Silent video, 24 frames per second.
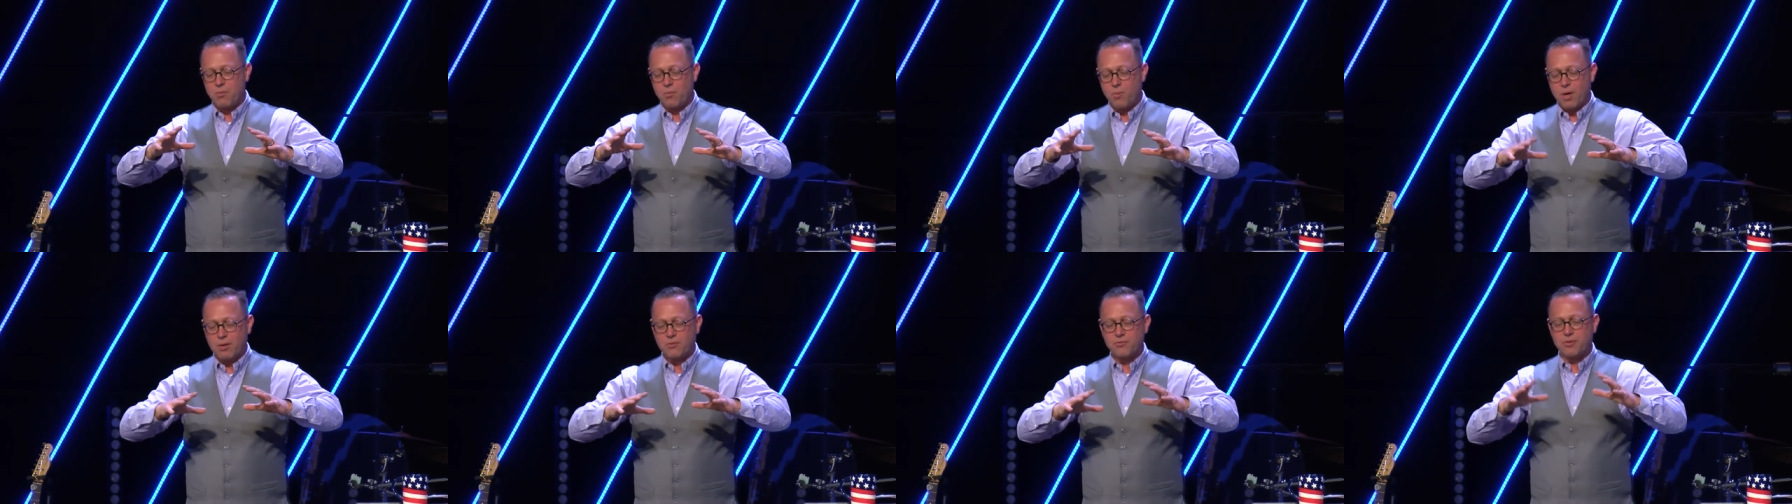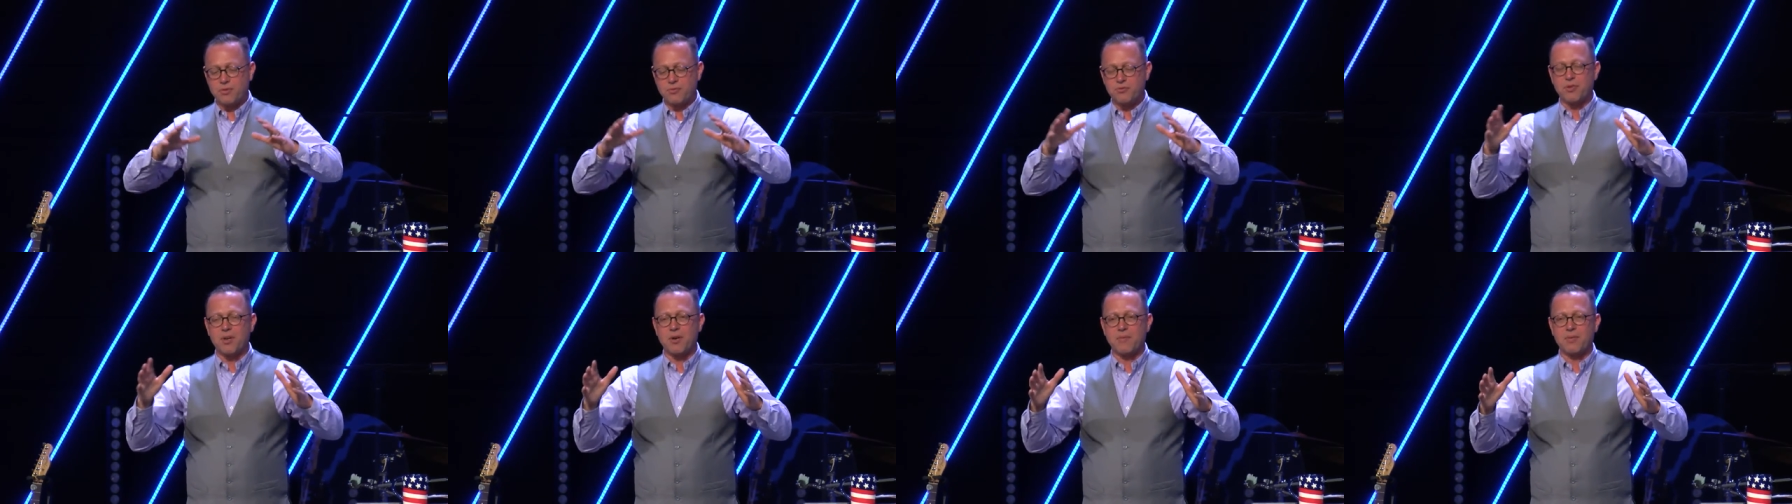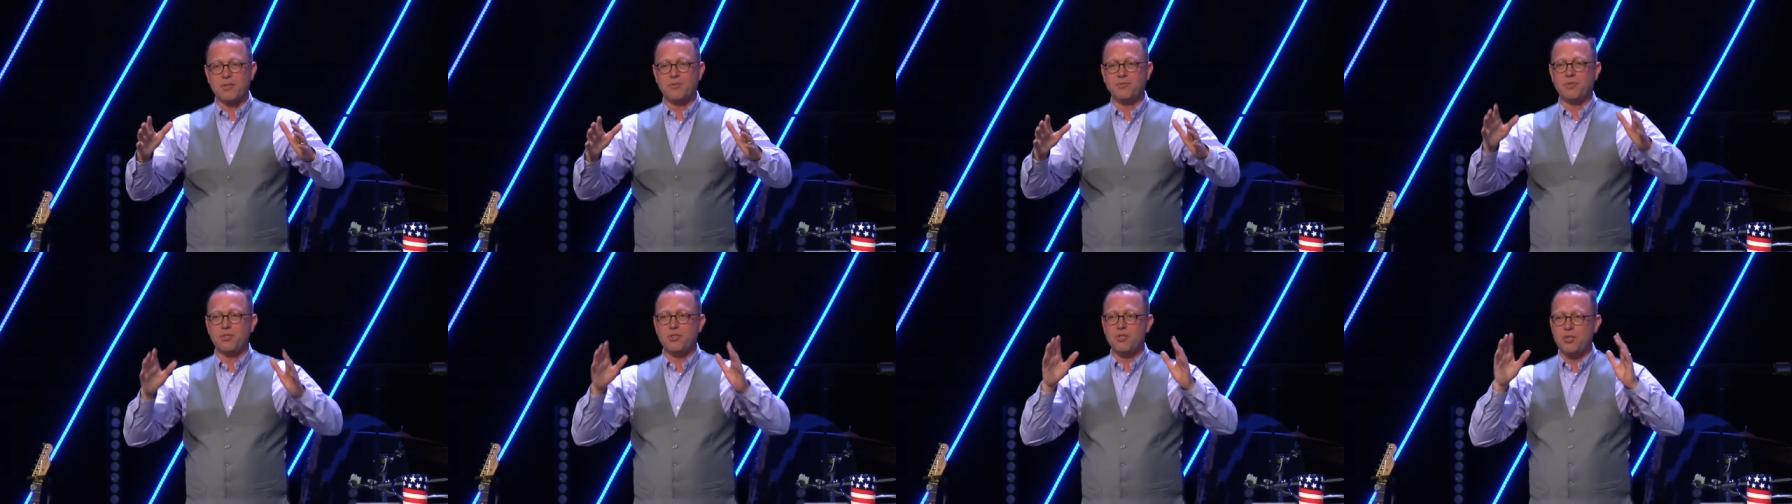Works of
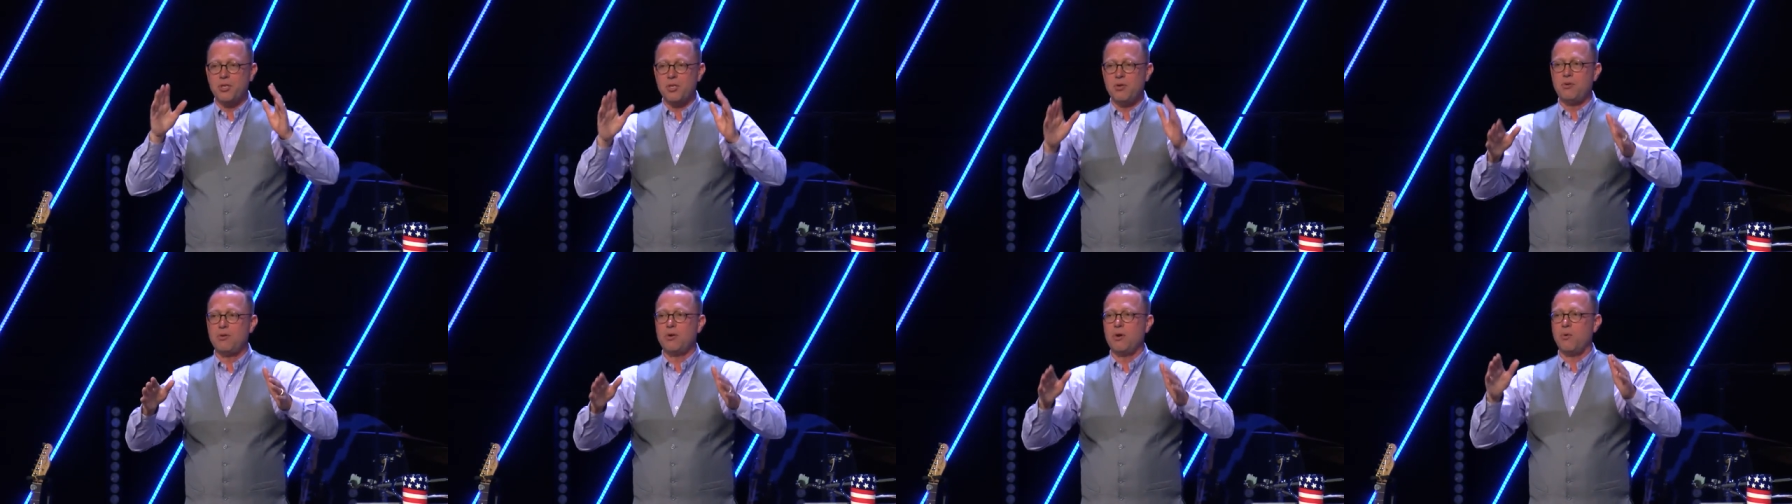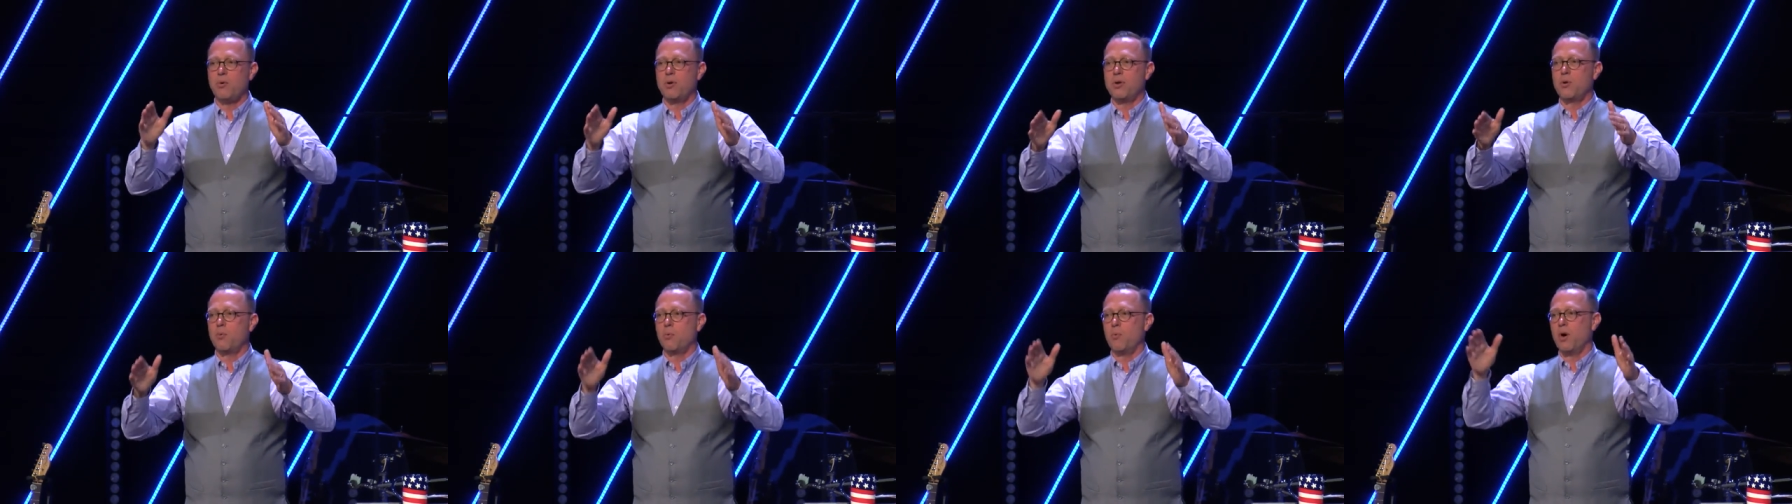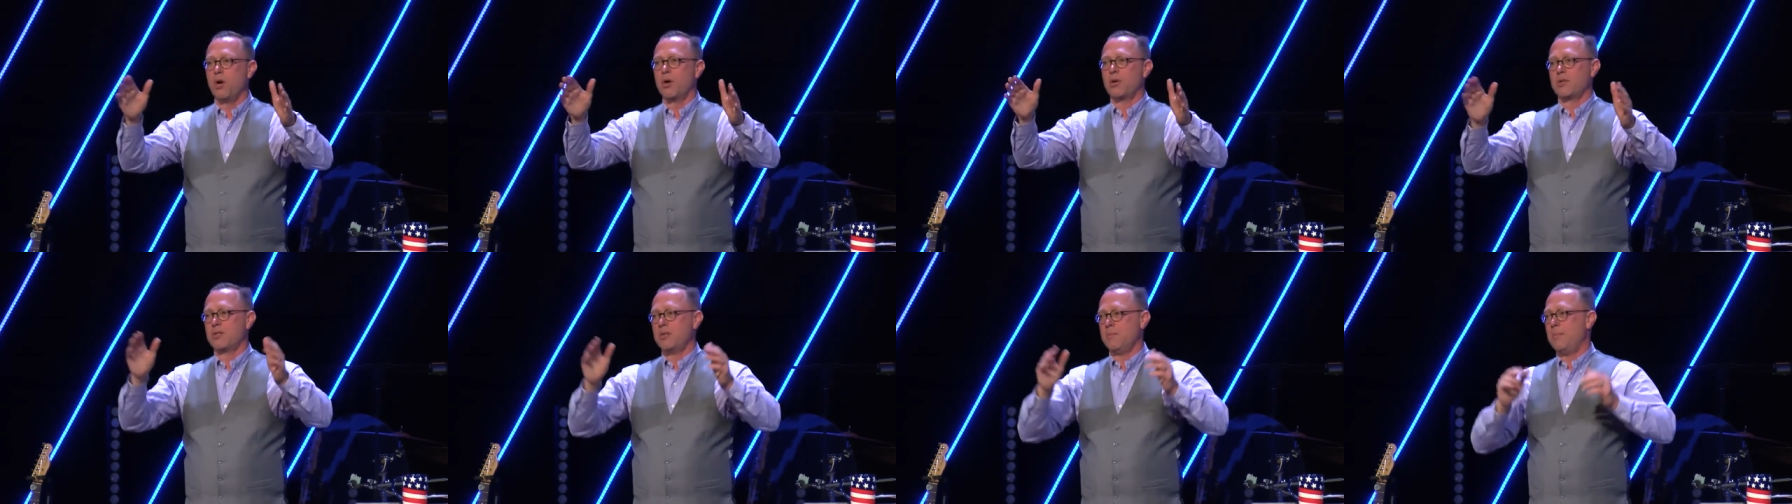service is you going to
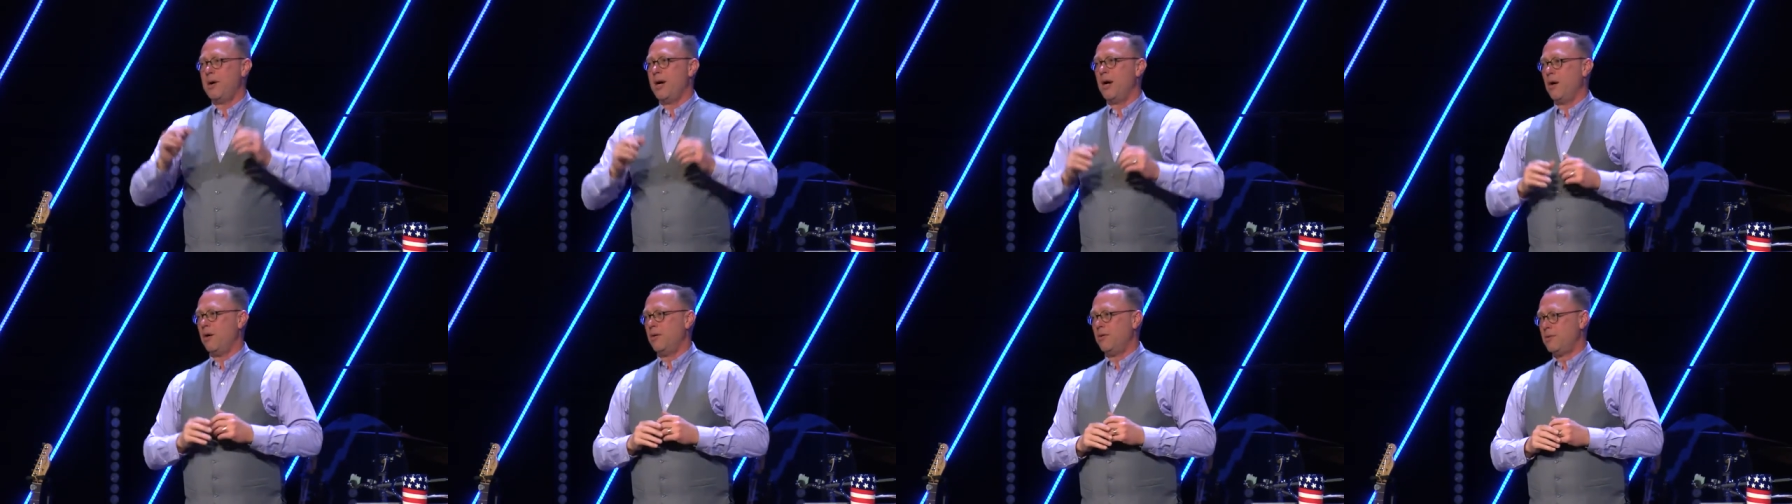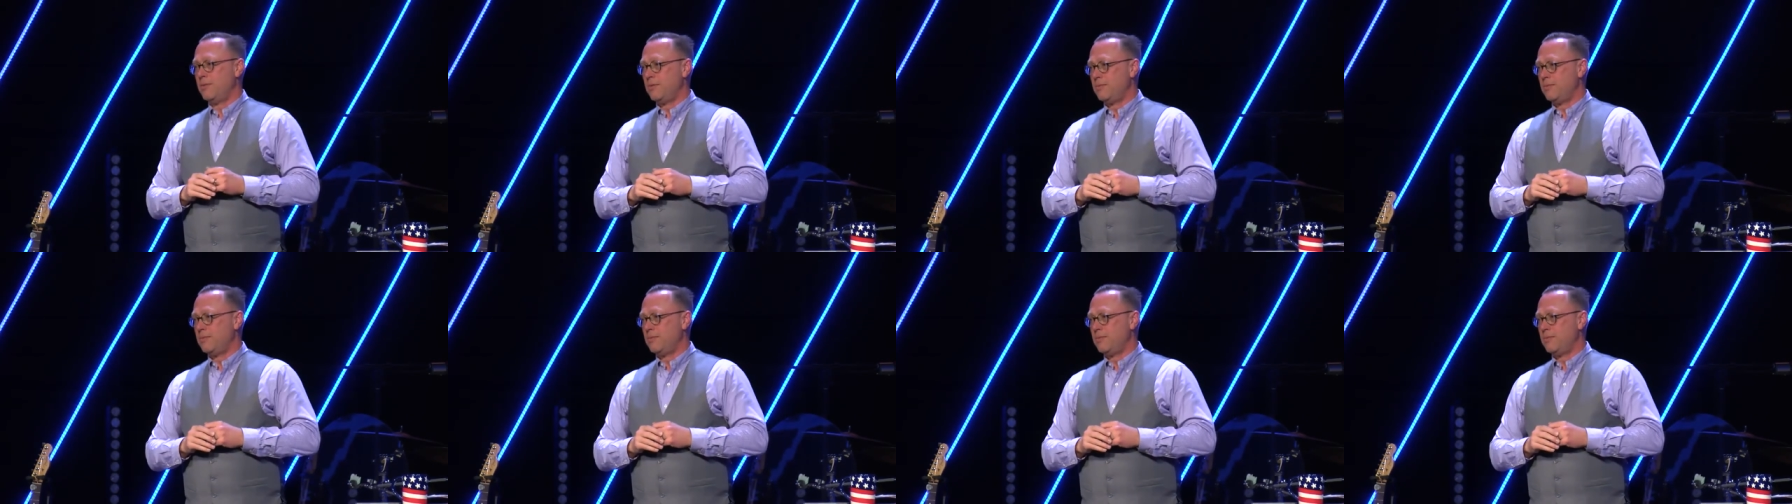work tomorrow.